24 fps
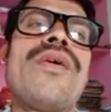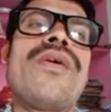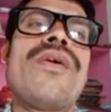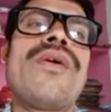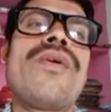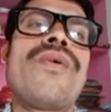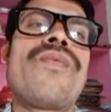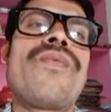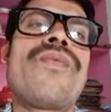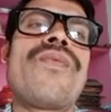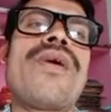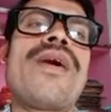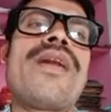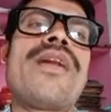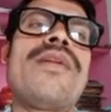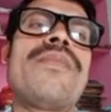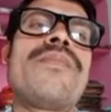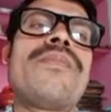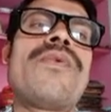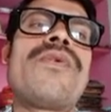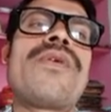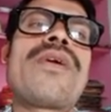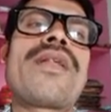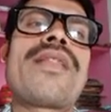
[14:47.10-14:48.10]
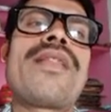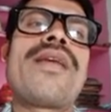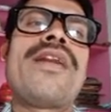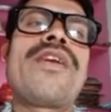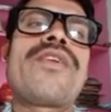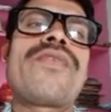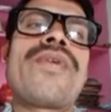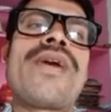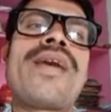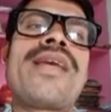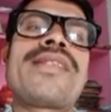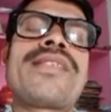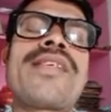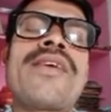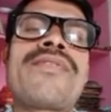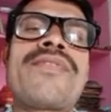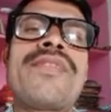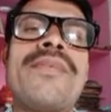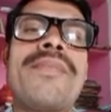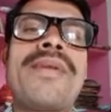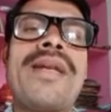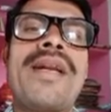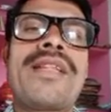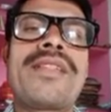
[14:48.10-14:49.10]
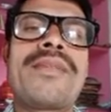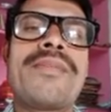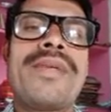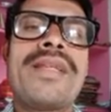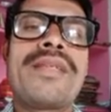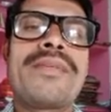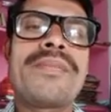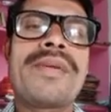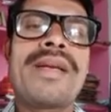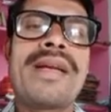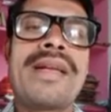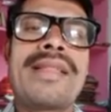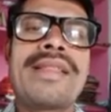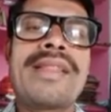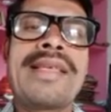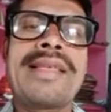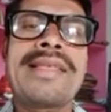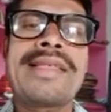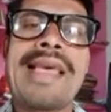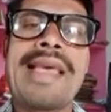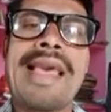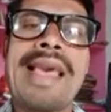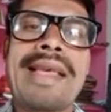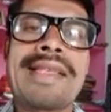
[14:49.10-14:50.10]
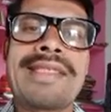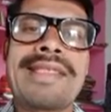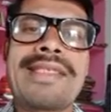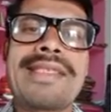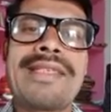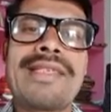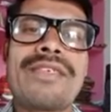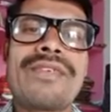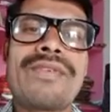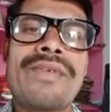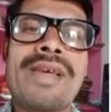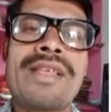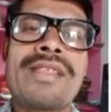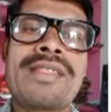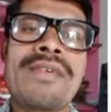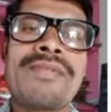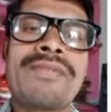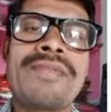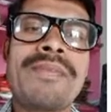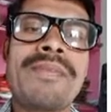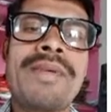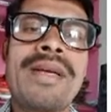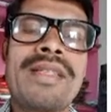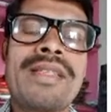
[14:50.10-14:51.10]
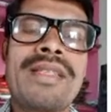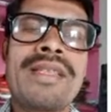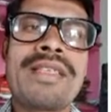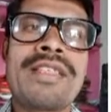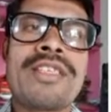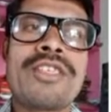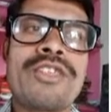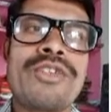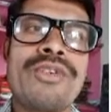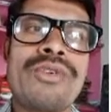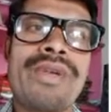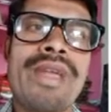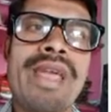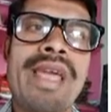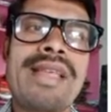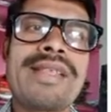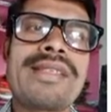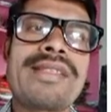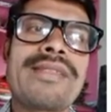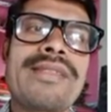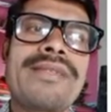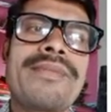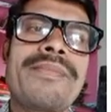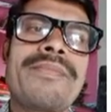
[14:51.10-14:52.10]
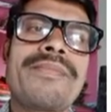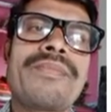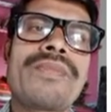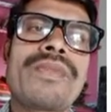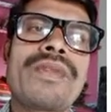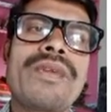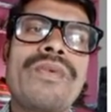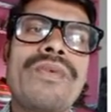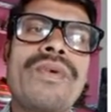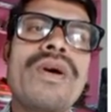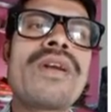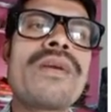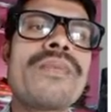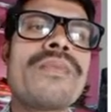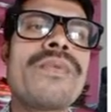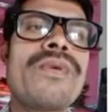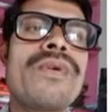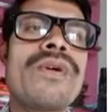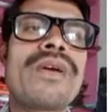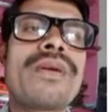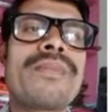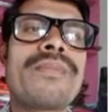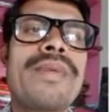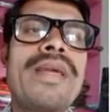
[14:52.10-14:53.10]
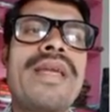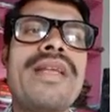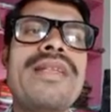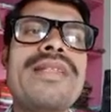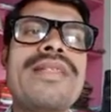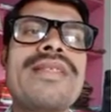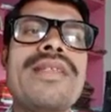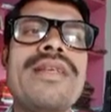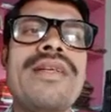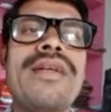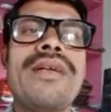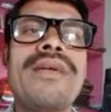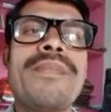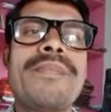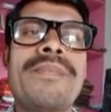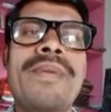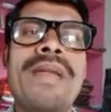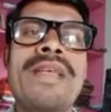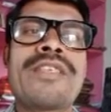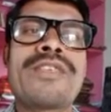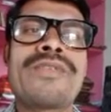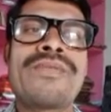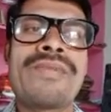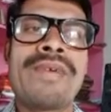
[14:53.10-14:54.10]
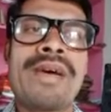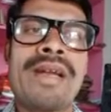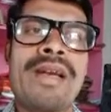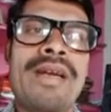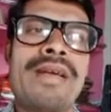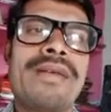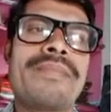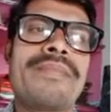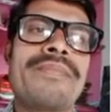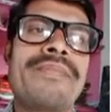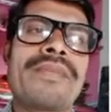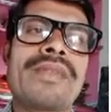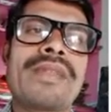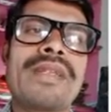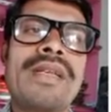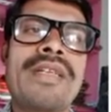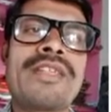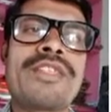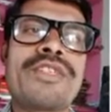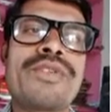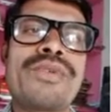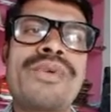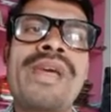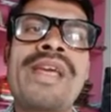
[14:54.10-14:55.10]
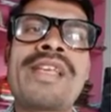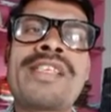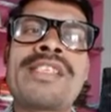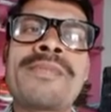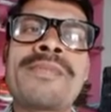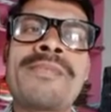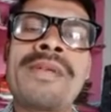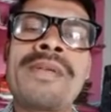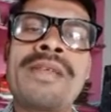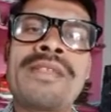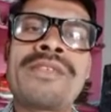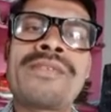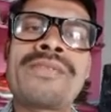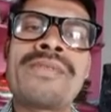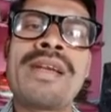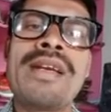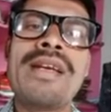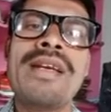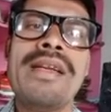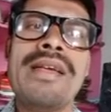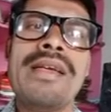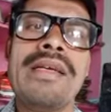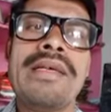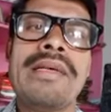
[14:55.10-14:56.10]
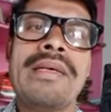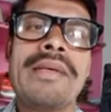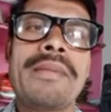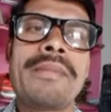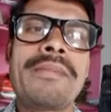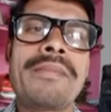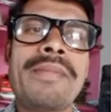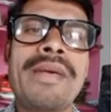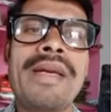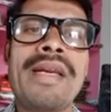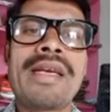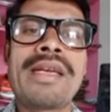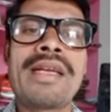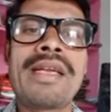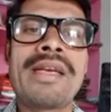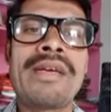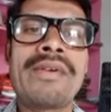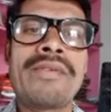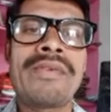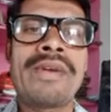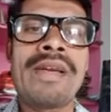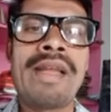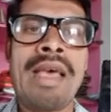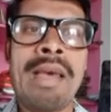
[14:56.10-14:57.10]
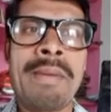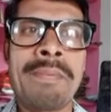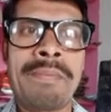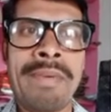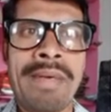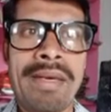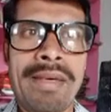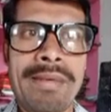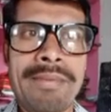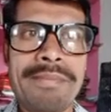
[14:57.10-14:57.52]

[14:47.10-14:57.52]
1 more than twice of the breadth, means breadth is x, twice of the breadth is 2x, 1 more means plus 1. It is 2x plus 1 meter it will happen.